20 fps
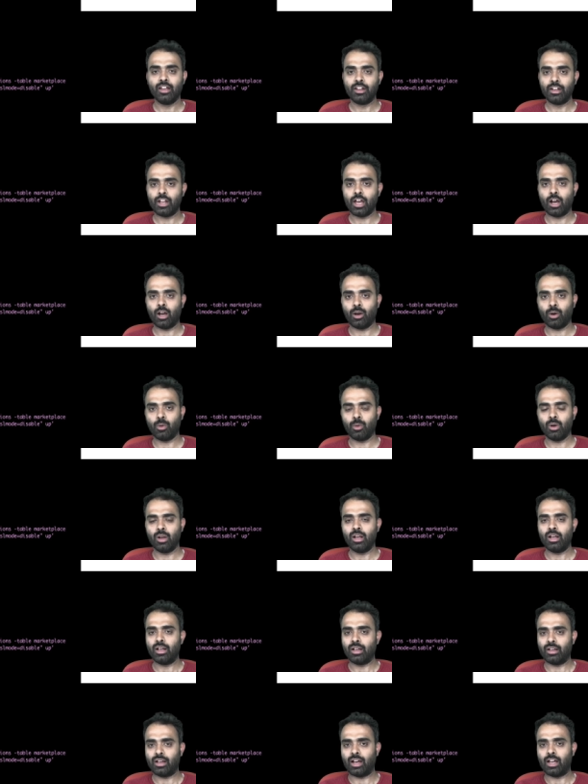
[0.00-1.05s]
Now,
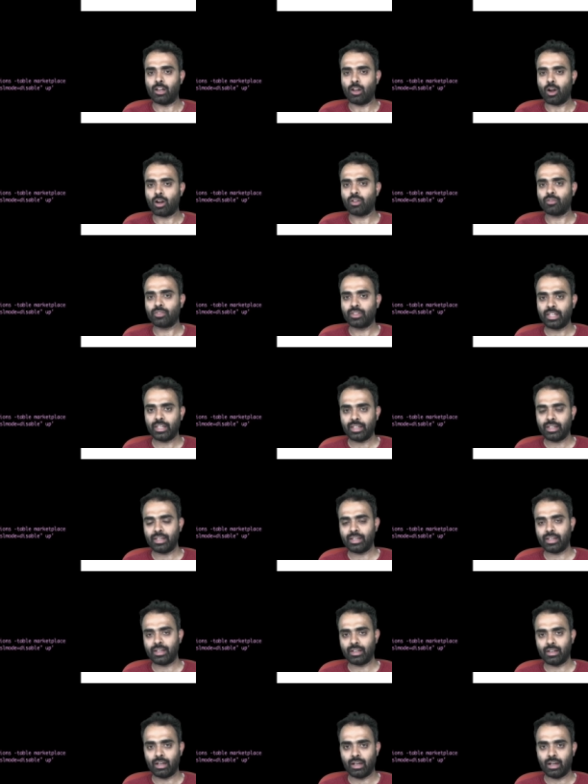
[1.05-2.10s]
a lot of
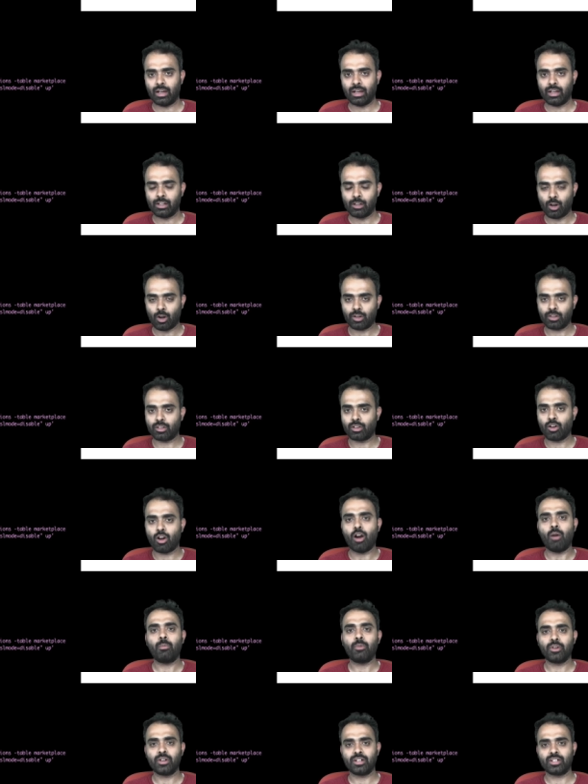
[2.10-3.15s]
the uh, lot of the
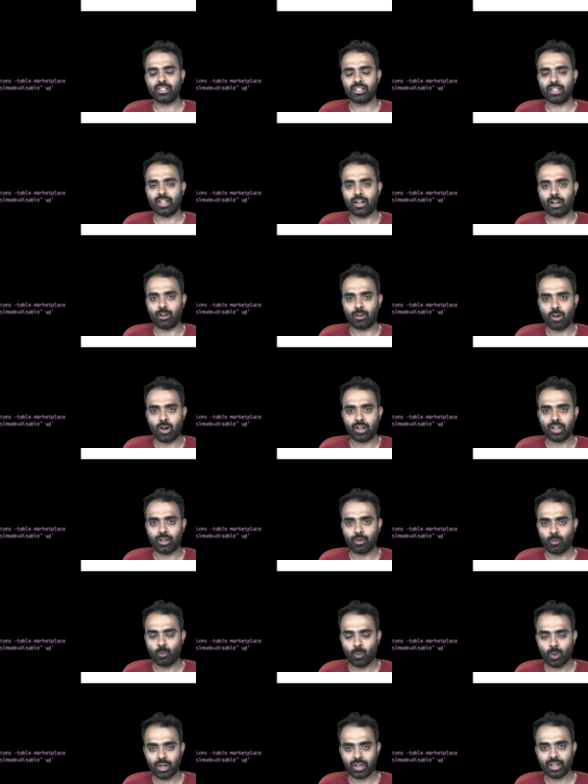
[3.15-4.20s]
components that are not yet
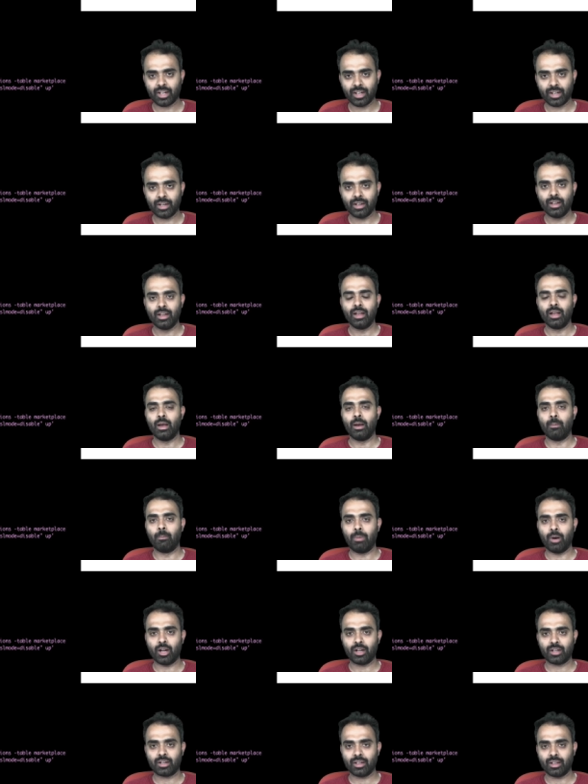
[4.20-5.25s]
working,
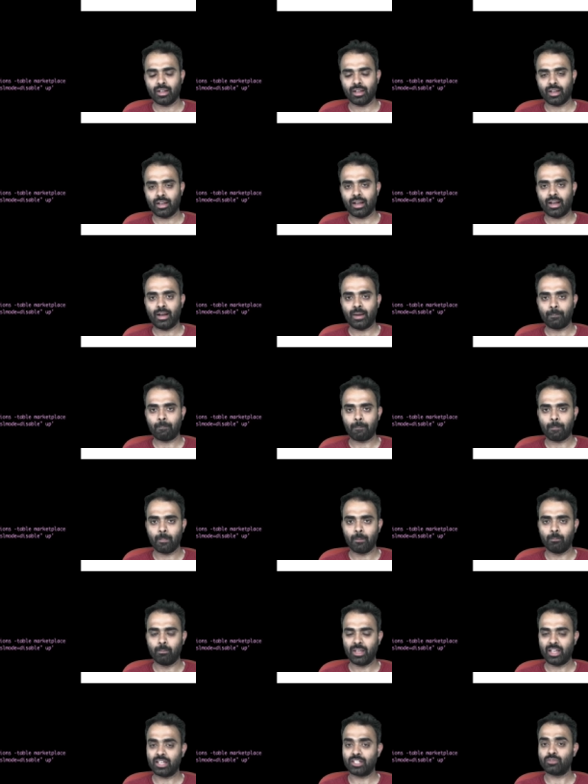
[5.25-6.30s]
but um,
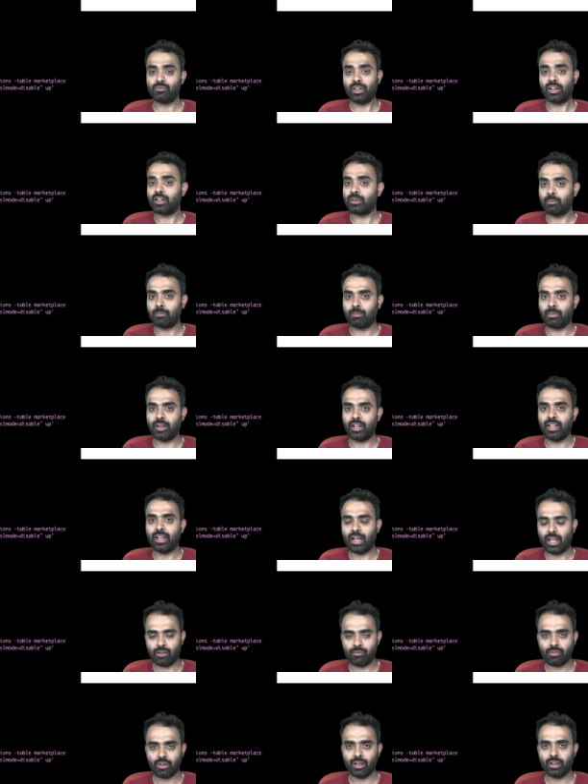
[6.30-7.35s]
because we are in
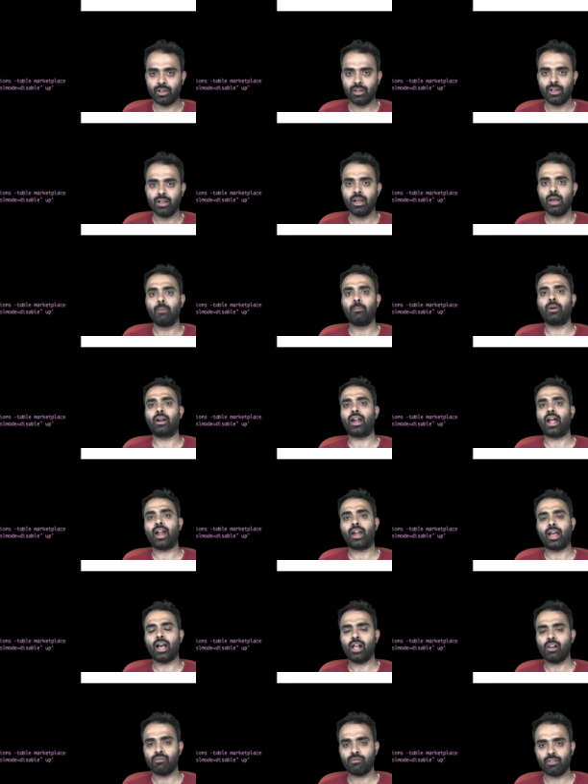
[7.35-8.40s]
pre-alpha, but at
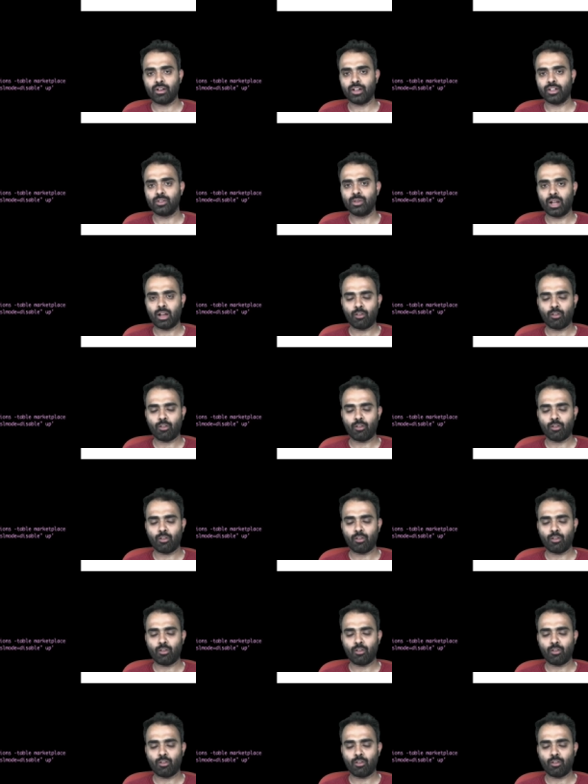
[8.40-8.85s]
alpha you'll